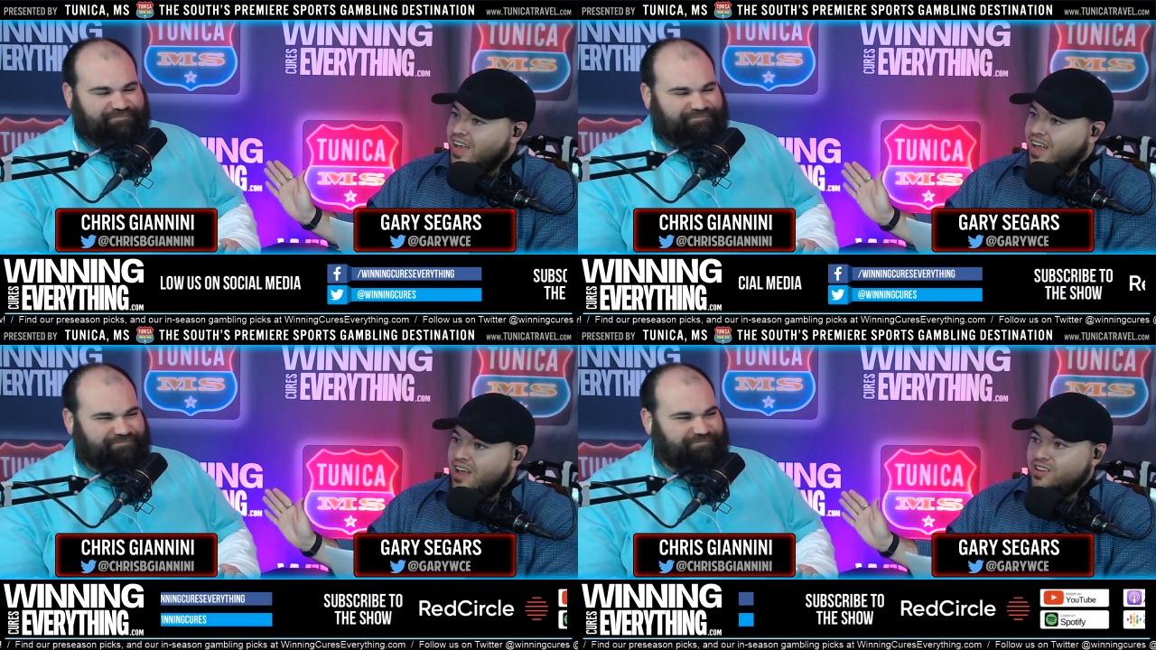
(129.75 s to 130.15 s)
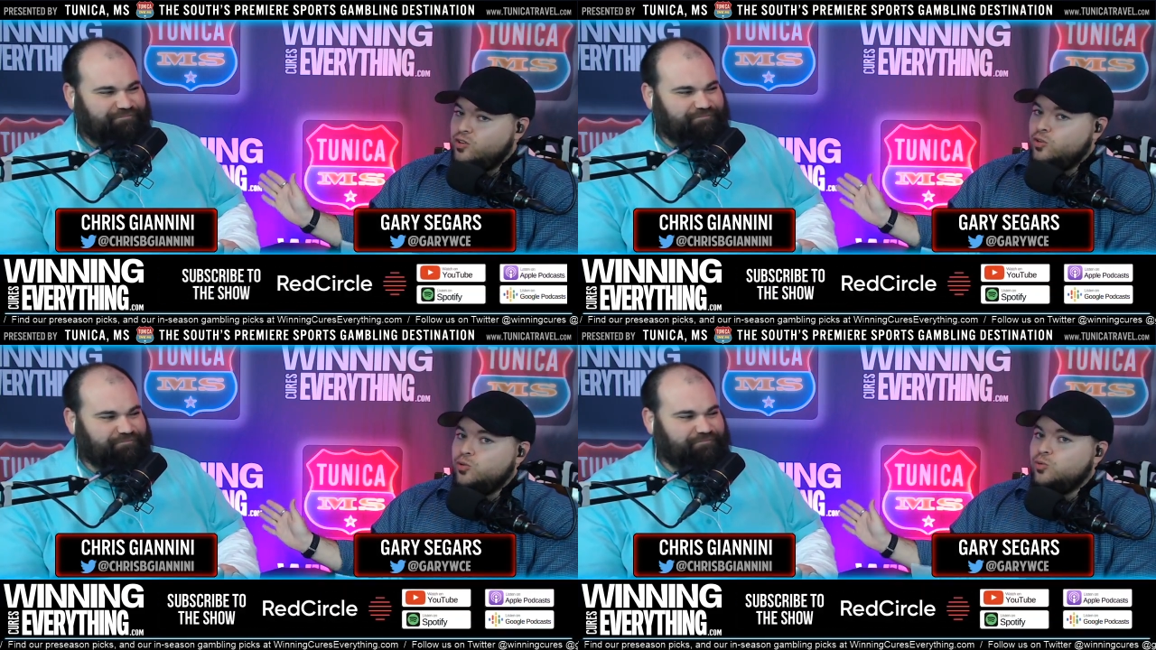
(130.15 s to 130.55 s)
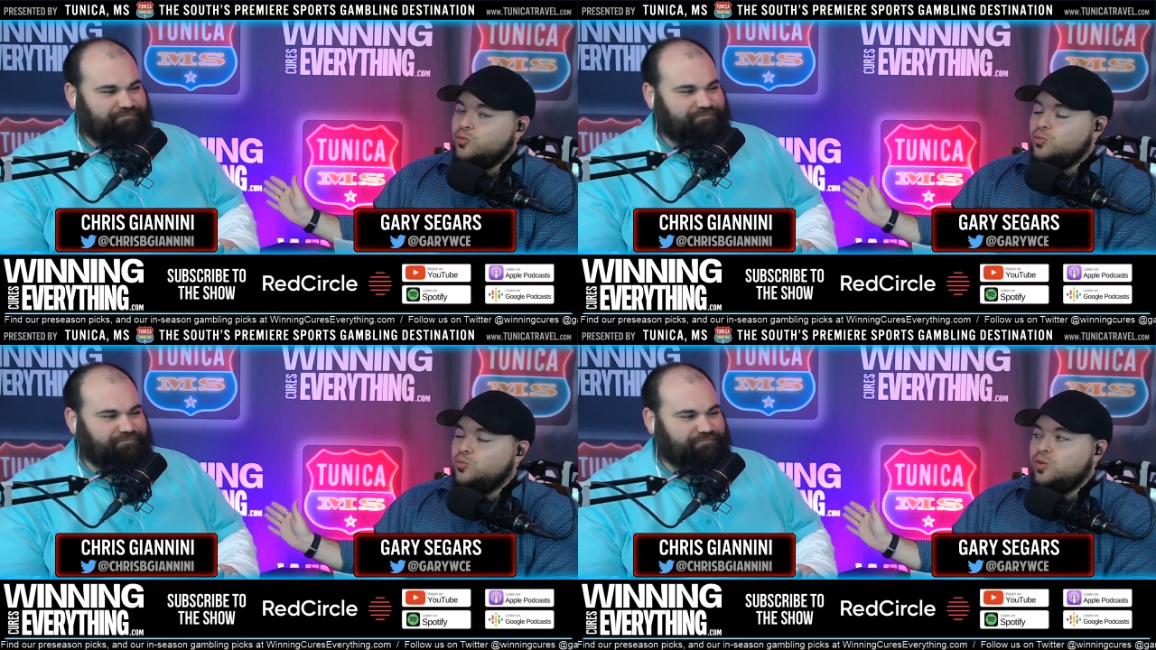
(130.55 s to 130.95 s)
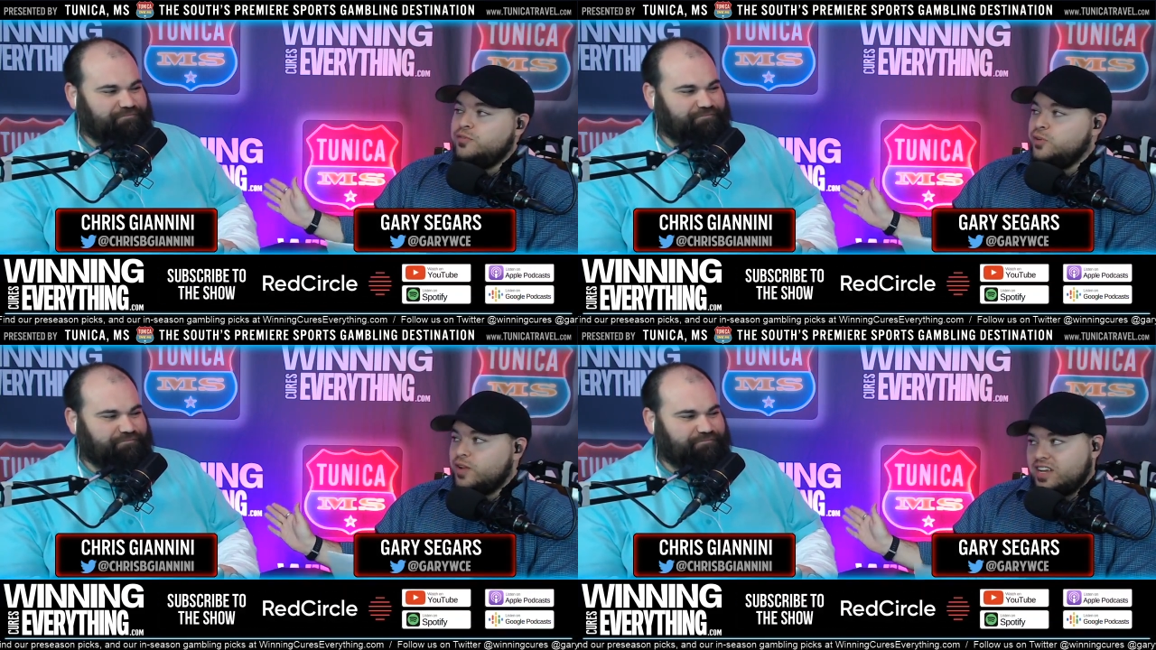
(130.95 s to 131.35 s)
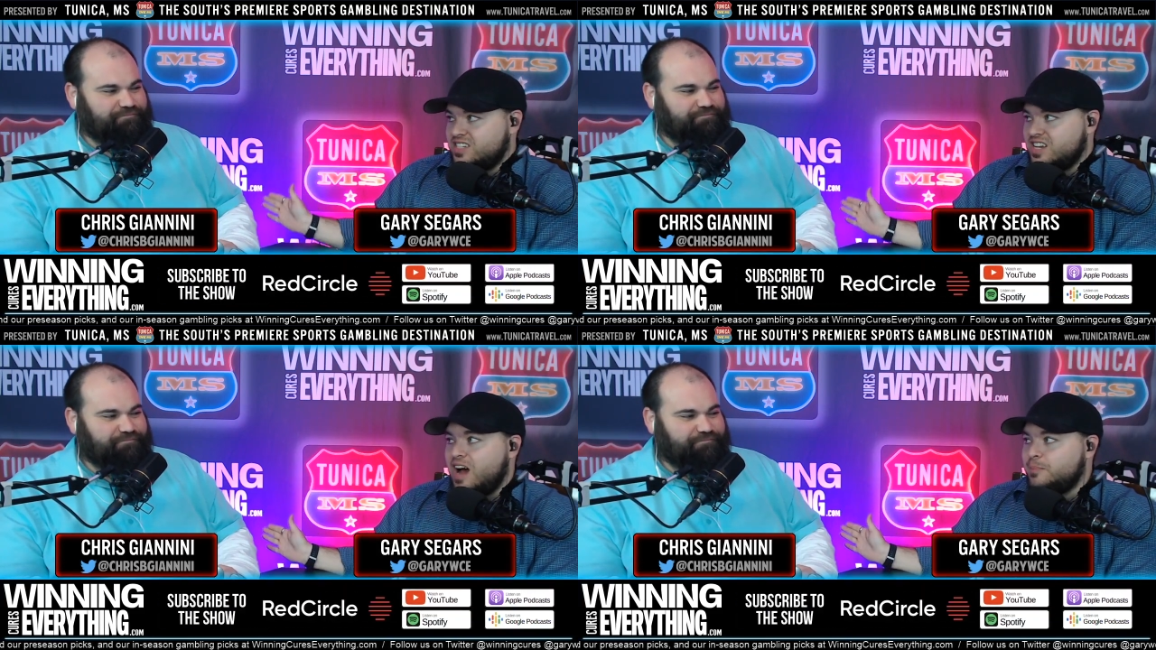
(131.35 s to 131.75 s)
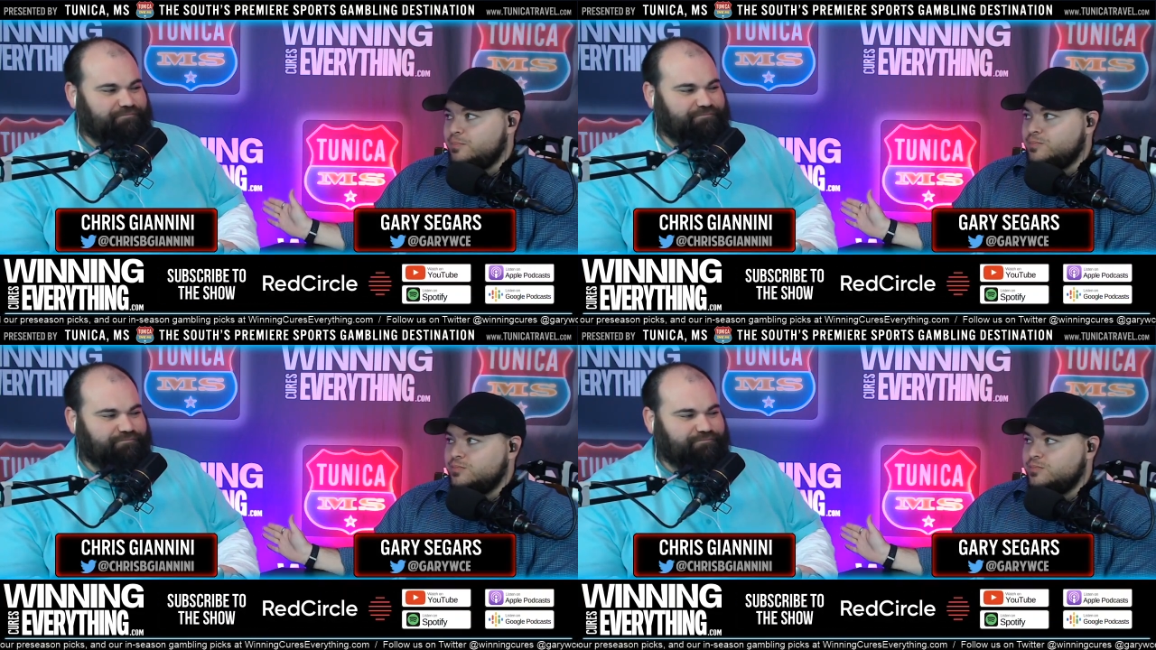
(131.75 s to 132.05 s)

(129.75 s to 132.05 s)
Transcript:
Speaker 1: It, you if you can't stop